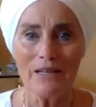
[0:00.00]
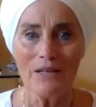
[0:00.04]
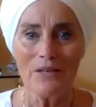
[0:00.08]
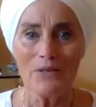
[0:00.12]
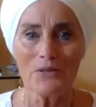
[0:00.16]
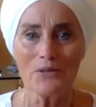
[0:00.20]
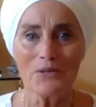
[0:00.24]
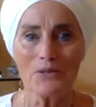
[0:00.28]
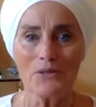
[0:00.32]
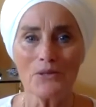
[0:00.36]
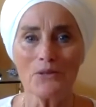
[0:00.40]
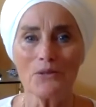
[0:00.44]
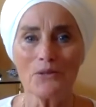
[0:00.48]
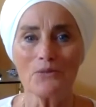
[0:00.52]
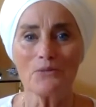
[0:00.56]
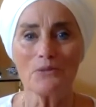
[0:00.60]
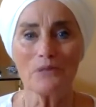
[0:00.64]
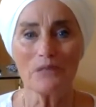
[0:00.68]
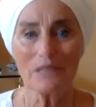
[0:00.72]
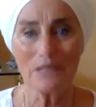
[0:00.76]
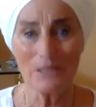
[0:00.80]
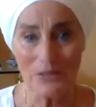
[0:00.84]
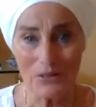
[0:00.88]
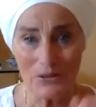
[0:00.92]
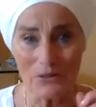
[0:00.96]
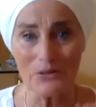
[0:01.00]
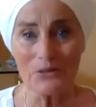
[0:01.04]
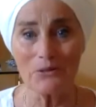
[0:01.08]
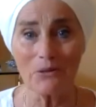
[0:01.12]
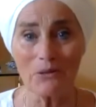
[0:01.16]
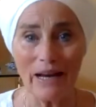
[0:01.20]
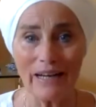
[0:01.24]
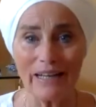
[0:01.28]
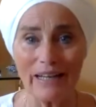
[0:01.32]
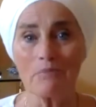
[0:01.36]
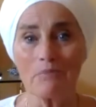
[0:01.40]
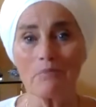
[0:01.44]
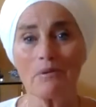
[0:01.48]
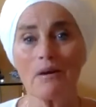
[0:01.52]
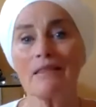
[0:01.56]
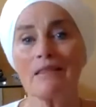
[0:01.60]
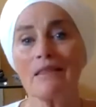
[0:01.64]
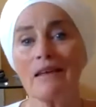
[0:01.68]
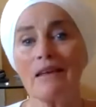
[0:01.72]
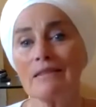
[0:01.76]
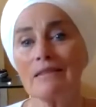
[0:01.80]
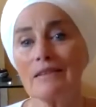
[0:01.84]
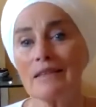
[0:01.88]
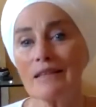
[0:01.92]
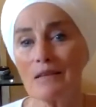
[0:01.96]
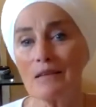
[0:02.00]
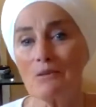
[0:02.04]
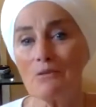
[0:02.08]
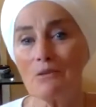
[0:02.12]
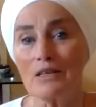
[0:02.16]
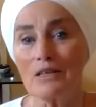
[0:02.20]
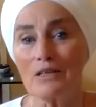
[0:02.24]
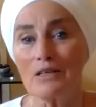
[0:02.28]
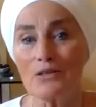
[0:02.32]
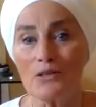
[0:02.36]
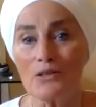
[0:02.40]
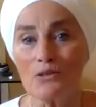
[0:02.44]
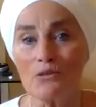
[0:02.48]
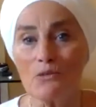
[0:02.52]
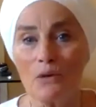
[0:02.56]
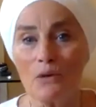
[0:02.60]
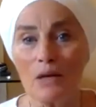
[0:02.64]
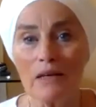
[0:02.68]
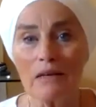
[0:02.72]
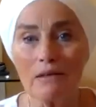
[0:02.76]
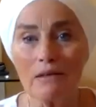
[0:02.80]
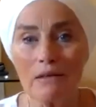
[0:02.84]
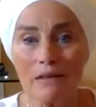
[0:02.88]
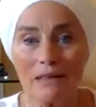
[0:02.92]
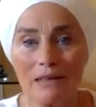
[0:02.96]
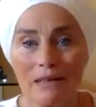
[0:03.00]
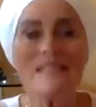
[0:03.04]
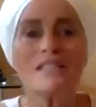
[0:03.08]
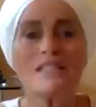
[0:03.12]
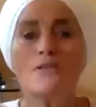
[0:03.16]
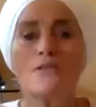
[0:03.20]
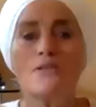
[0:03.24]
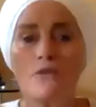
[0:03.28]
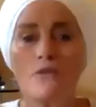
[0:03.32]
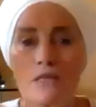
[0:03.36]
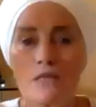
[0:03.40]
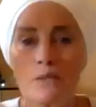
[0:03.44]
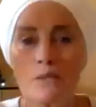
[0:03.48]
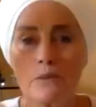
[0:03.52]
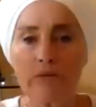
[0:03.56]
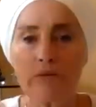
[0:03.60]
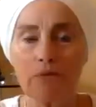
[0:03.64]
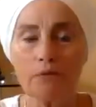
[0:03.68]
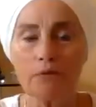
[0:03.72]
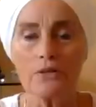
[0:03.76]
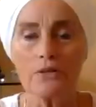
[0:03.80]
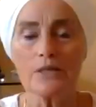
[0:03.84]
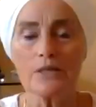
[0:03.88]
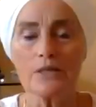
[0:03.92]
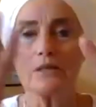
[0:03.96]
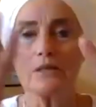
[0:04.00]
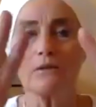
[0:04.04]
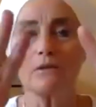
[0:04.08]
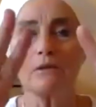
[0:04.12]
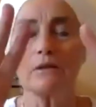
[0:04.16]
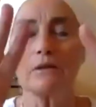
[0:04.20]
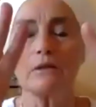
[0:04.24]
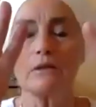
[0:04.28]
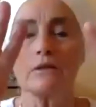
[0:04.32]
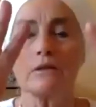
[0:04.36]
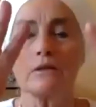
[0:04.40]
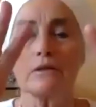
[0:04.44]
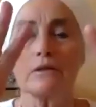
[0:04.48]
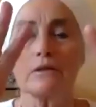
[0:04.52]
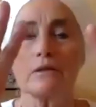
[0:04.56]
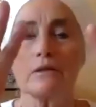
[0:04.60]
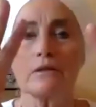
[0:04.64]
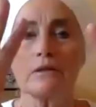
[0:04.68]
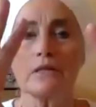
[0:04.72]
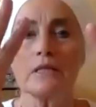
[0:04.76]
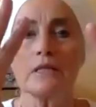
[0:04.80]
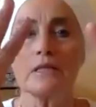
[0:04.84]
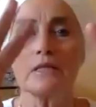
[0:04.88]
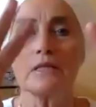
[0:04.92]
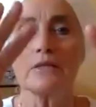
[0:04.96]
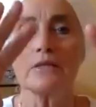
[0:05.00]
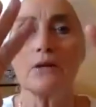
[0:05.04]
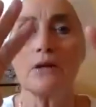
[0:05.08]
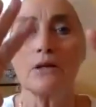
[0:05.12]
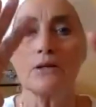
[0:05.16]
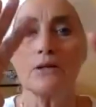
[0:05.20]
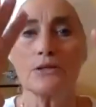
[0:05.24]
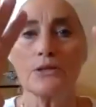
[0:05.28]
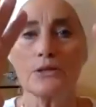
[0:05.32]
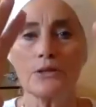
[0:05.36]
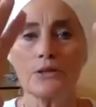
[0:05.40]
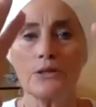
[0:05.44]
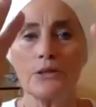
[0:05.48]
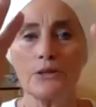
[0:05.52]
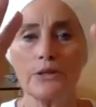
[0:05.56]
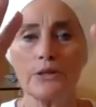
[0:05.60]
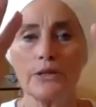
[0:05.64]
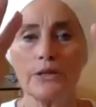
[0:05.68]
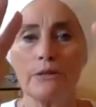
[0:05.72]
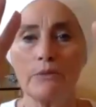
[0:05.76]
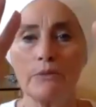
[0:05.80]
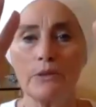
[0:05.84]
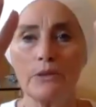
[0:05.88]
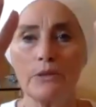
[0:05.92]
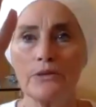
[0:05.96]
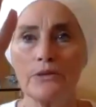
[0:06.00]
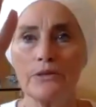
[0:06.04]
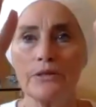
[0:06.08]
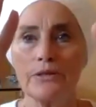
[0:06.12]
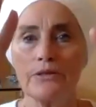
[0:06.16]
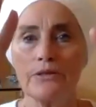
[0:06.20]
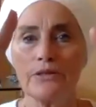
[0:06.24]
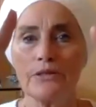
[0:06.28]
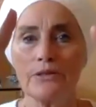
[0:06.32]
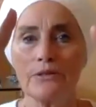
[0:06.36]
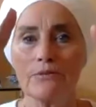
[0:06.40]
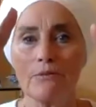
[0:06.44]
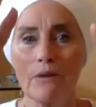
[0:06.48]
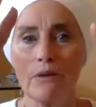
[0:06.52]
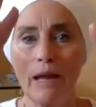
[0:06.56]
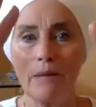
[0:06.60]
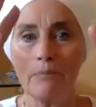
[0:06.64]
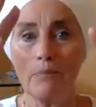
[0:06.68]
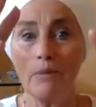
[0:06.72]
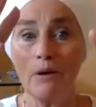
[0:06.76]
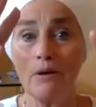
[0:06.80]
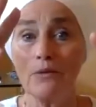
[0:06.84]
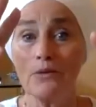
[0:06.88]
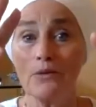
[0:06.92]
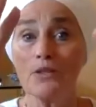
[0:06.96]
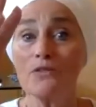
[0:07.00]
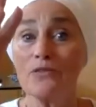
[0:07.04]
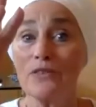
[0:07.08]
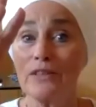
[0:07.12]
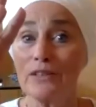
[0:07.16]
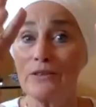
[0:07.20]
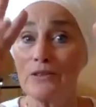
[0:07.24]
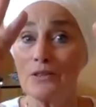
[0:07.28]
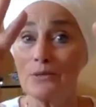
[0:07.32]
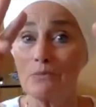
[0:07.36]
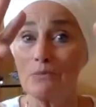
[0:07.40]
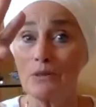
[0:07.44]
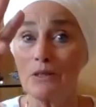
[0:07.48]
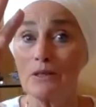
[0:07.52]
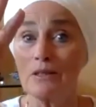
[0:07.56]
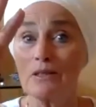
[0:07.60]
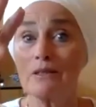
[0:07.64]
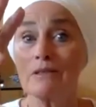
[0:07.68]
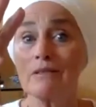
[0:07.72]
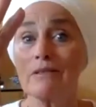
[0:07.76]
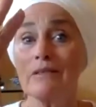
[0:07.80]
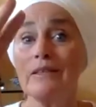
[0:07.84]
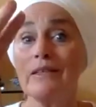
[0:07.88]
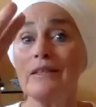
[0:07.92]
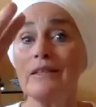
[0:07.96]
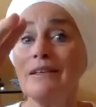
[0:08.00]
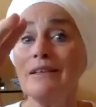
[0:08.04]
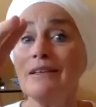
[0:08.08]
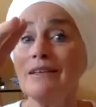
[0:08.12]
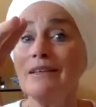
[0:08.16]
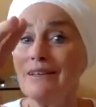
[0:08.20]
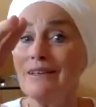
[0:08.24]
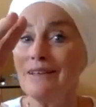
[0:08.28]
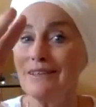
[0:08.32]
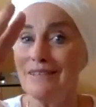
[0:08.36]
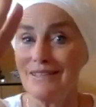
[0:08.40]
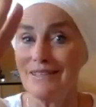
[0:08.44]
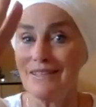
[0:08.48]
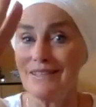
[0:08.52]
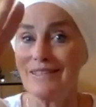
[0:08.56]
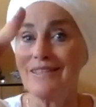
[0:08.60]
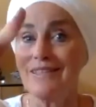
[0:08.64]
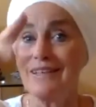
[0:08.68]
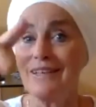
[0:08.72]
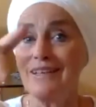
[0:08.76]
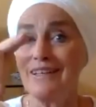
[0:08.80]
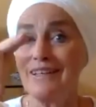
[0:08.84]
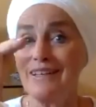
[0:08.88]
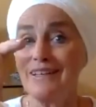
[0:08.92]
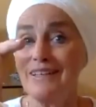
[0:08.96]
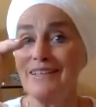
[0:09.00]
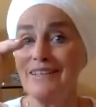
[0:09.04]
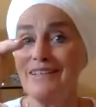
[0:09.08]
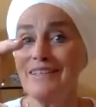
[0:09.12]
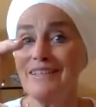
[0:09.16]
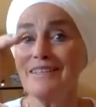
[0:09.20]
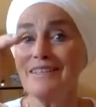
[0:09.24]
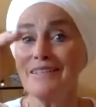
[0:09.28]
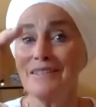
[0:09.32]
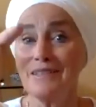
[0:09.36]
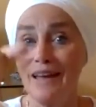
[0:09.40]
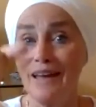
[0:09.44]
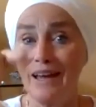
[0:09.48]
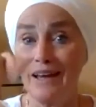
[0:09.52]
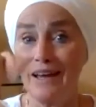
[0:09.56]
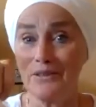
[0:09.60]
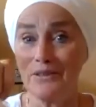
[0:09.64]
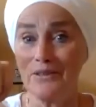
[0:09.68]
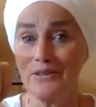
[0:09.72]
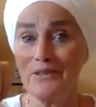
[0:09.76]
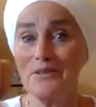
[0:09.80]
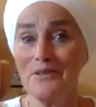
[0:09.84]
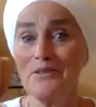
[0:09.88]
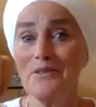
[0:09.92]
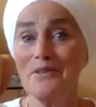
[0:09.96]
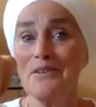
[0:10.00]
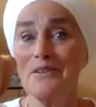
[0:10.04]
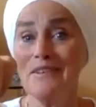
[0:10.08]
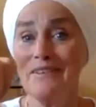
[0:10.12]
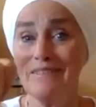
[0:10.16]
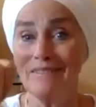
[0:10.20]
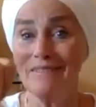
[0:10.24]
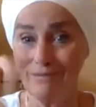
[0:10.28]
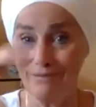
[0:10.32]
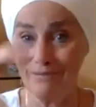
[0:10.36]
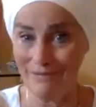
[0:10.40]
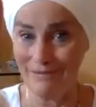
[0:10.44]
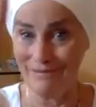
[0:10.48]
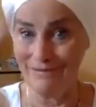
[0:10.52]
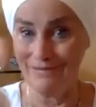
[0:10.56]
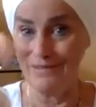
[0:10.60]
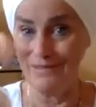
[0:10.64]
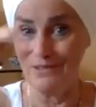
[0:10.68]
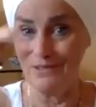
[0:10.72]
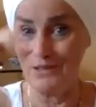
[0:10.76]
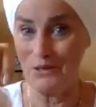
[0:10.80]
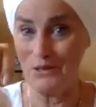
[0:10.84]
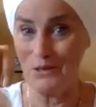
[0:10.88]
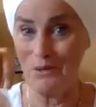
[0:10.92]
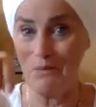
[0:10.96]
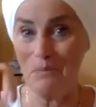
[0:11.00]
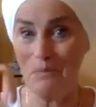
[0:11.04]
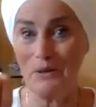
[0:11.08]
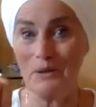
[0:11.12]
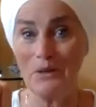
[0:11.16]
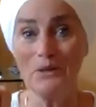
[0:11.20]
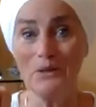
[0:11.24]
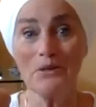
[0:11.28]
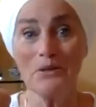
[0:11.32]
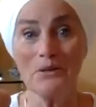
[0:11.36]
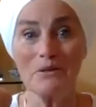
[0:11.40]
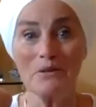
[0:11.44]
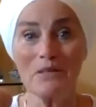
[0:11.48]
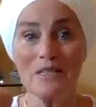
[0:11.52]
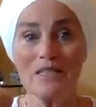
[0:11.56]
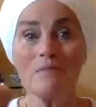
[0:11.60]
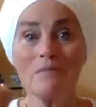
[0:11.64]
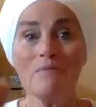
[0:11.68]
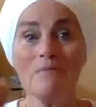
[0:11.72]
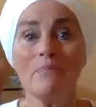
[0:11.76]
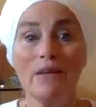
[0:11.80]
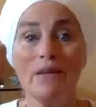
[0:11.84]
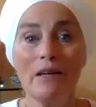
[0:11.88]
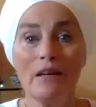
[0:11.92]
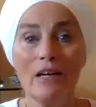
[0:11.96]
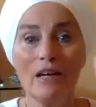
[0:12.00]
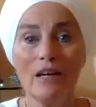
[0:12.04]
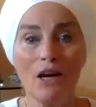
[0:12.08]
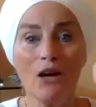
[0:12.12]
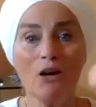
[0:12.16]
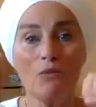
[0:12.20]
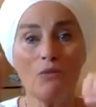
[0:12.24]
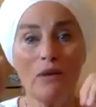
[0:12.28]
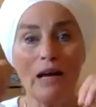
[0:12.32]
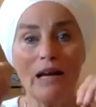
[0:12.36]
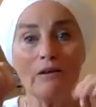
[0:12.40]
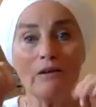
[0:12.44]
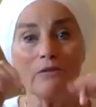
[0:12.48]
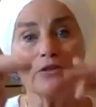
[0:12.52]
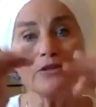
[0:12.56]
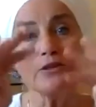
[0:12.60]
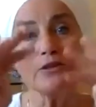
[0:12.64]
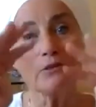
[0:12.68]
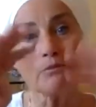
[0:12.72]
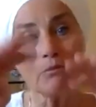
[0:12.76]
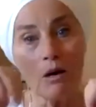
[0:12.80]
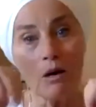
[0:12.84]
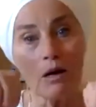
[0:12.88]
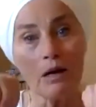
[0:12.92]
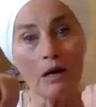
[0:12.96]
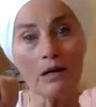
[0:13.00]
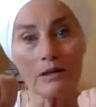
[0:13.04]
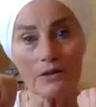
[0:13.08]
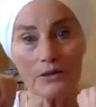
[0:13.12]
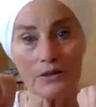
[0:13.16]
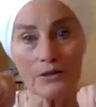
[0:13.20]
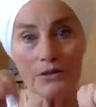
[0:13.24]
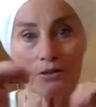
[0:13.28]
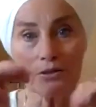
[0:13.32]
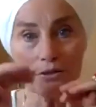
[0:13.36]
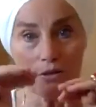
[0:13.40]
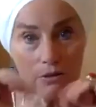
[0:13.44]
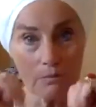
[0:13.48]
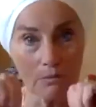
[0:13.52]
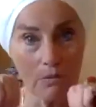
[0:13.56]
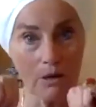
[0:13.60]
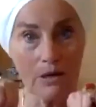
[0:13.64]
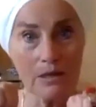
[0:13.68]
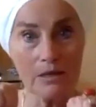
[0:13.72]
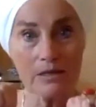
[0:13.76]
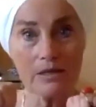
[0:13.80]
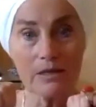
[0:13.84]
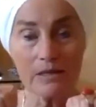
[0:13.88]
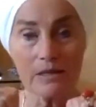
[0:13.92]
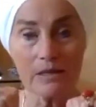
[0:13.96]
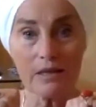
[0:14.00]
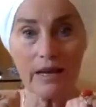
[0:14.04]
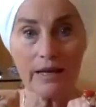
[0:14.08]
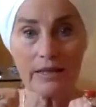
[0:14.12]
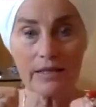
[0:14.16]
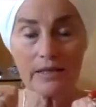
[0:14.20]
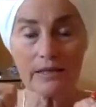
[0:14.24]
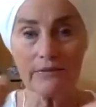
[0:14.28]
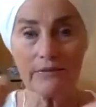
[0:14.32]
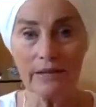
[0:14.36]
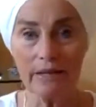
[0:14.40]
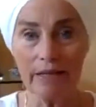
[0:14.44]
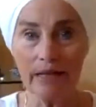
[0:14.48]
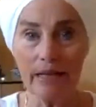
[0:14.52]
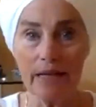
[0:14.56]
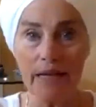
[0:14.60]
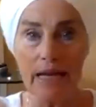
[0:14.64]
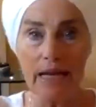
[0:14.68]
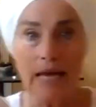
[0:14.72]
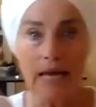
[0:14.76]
So we're going to do dragon breath. And then I want to do one. Let's do this one first. So this is called security mudra. You just wrap all those fingers, Mercury, Sun, Saturn, Jupiter, your wisdom, around your Mars. So your Mars is activating it.